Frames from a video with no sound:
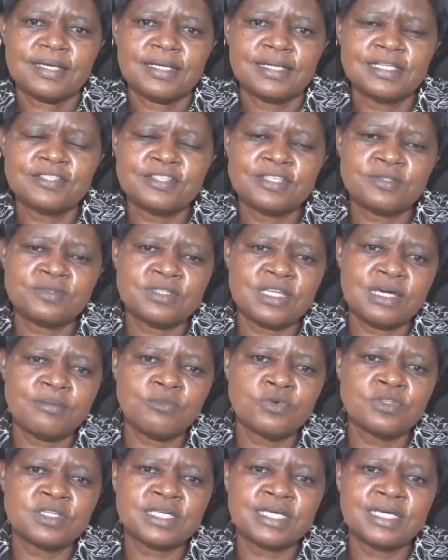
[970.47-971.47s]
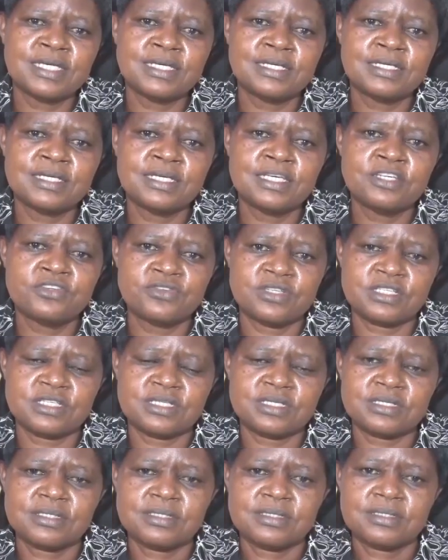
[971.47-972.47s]
Listen to them with keen
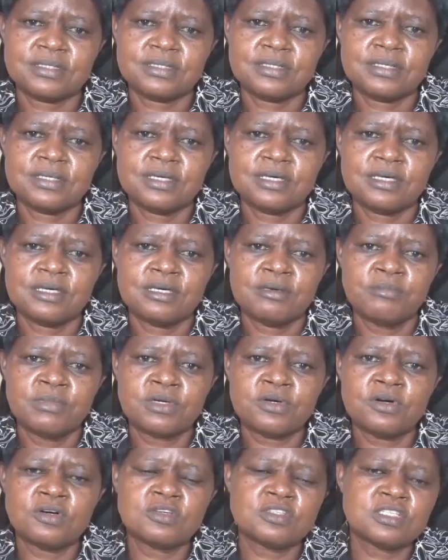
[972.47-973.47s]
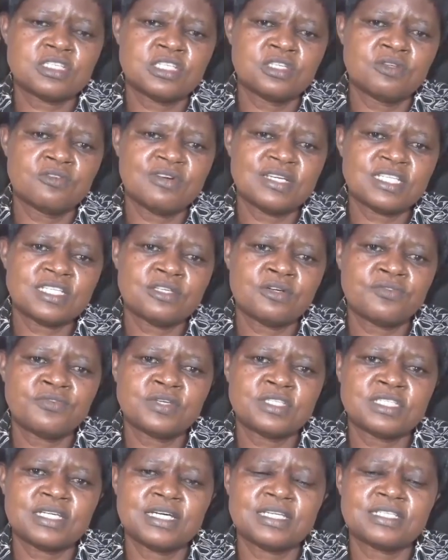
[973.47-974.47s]
interest, because the university
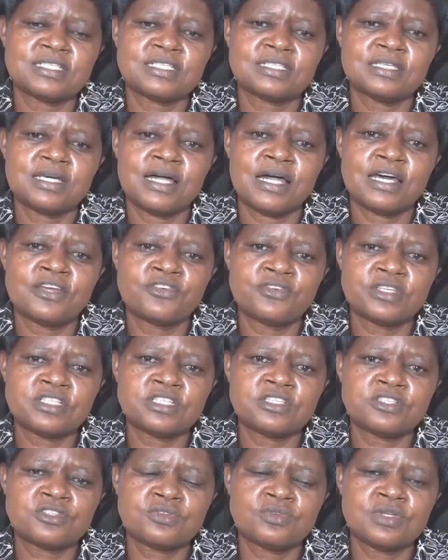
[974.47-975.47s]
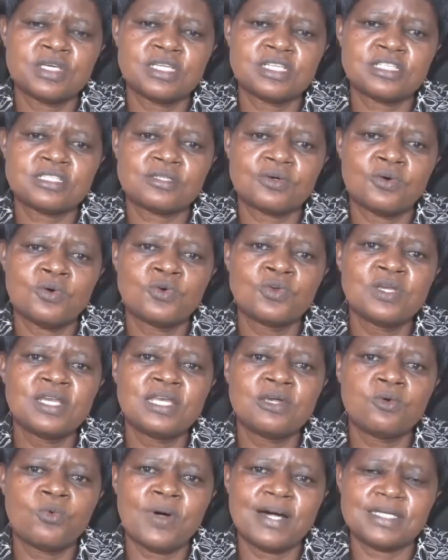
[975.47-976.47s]
officers address students
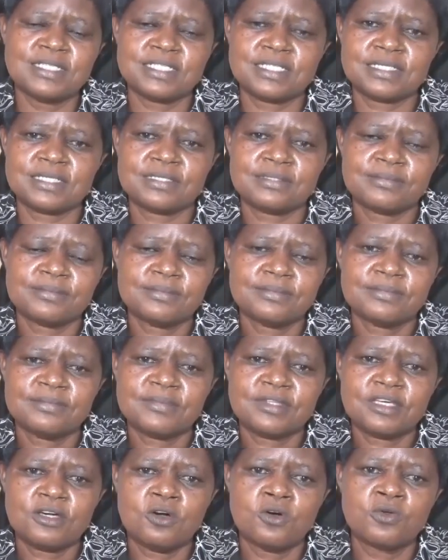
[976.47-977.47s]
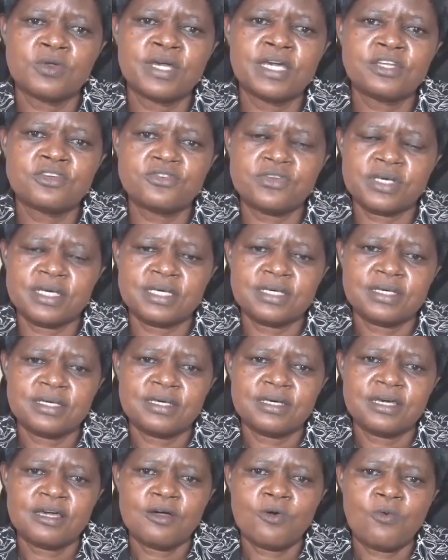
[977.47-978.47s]
only once on entry,
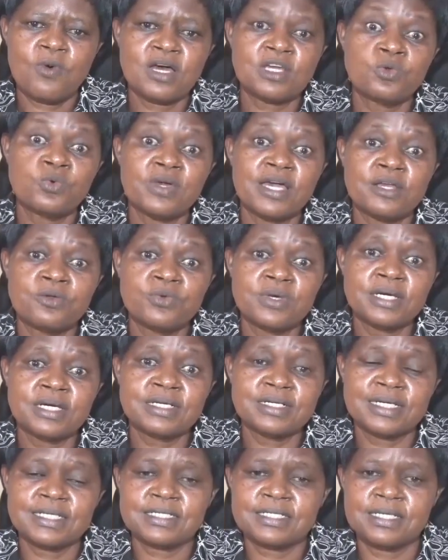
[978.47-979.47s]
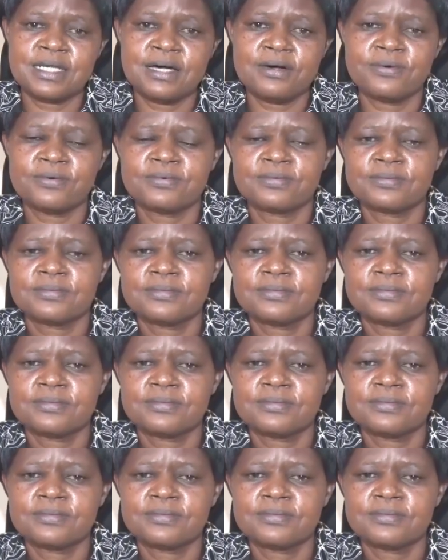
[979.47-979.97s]
what we are doing right now.